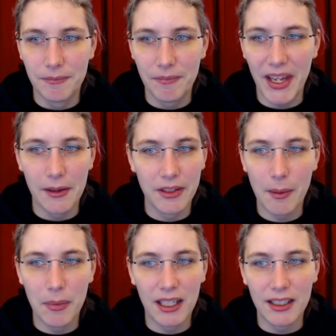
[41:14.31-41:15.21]
yeah,
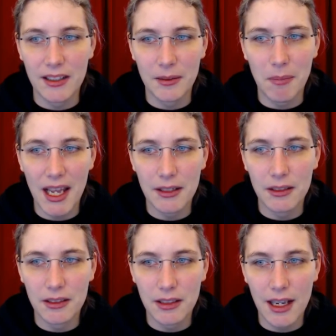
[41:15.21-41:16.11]
some plugins
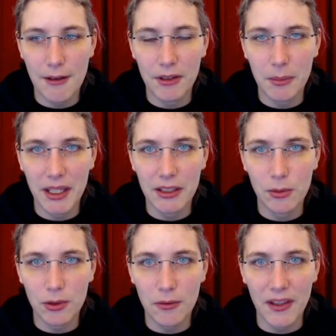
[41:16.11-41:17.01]
might heavily make
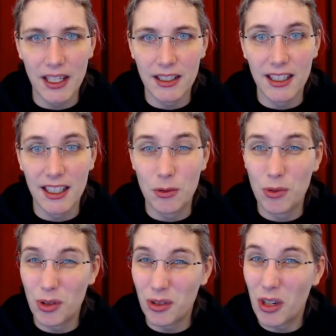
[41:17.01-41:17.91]
use of that, and I do
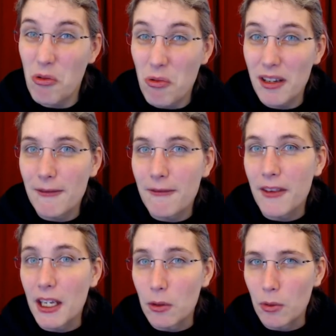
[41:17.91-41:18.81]
not know if
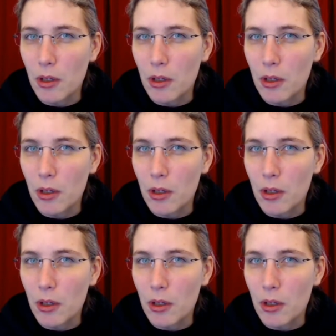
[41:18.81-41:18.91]
they do